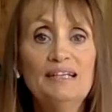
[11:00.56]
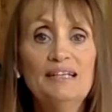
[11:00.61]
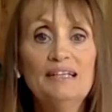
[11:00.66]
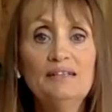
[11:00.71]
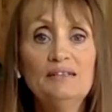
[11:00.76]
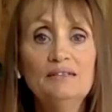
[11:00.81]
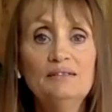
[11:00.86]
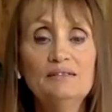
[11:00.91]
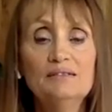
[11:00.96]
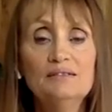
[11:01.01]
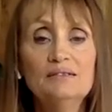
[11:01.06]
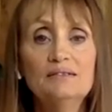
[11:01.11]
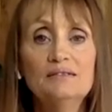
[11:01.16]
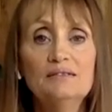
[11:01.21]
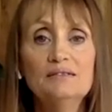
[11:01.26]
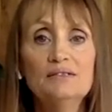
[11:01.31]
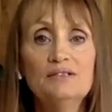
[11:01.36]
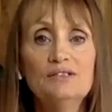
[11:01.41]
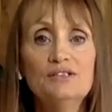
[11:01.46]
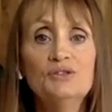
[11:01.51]
pulling
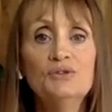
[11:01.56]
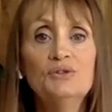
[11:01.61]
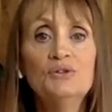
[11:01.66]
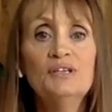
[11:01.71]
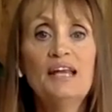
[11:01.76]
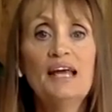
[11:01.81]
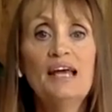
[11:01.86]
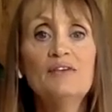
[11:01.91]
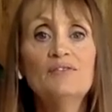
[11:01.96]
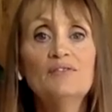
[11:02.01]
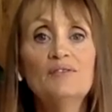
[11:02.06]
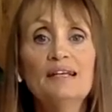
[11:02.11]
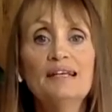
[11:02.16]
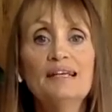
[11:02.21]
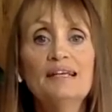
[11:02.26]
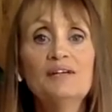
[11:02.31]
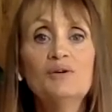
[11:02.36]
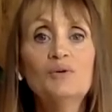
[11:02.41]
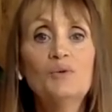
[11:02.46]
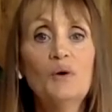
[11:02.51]
your
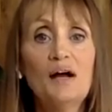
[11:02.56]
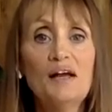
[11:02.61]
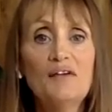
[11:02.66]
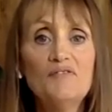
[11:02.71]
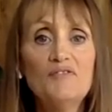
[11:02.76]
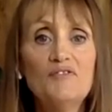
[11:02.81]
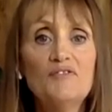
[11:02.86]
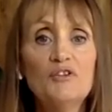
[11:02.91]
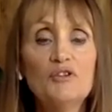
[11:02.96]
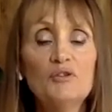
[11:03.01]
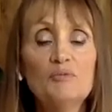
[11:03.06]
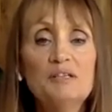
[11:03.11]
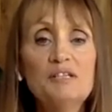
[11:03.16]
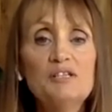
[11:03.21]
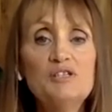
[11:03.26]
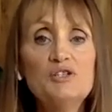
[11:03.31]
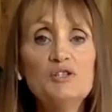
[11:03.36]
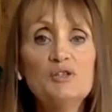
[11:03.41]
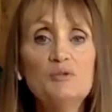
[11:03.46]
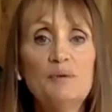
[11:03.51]
navel in quite
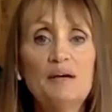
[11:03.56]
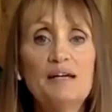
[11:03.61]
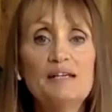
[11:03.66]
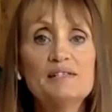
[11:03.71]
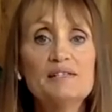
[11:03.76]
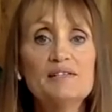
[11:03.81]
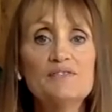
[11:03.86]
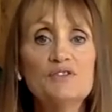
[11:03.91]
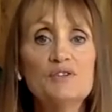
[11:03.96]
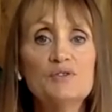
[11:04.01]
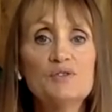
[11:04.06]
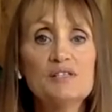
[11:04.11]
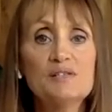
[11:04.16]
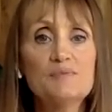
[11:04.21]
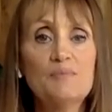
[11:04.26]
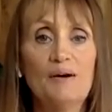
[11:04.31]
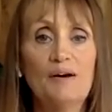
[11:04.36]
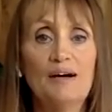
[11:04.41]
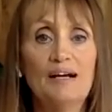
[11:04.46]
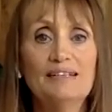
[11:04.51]
firmly to the base of your
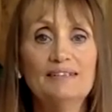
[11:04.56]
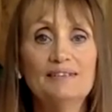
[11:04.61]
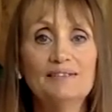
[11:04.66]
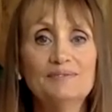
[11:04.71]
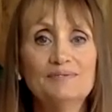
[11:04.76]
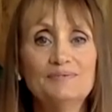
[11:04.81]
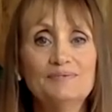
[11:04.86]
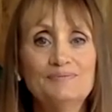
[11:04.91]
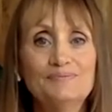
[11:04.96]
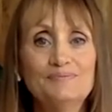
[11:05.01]
spine.